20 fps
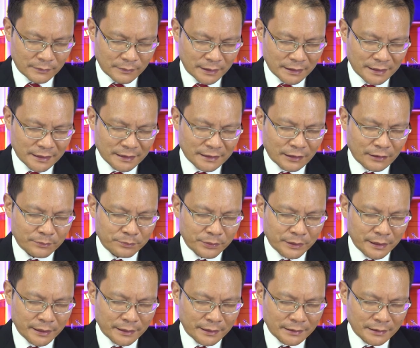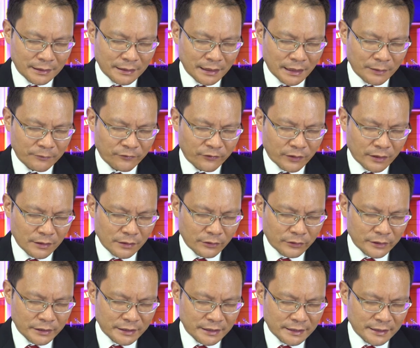This is our prayer in the name of our
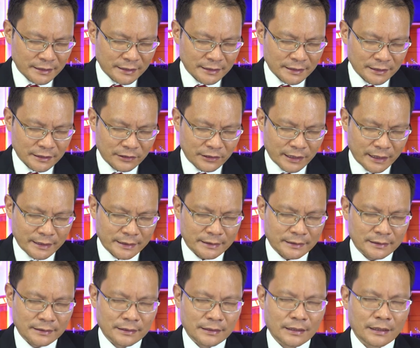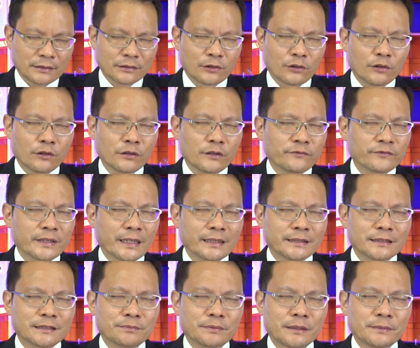Lord Jesus Christ, and all of
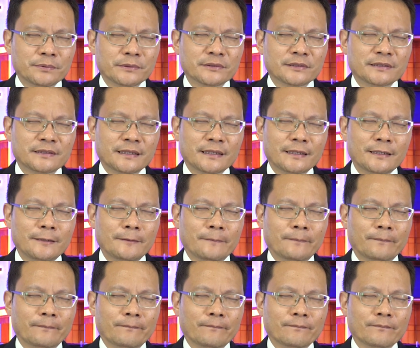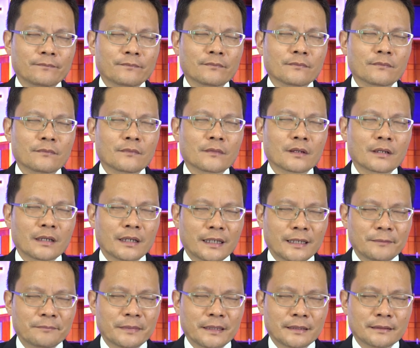God's people say,
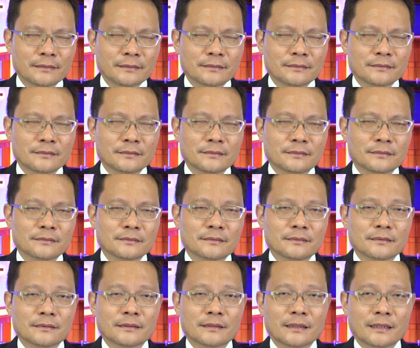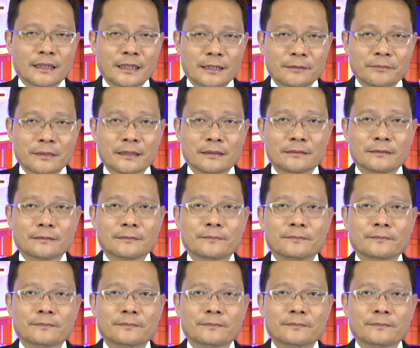Amen. Amen.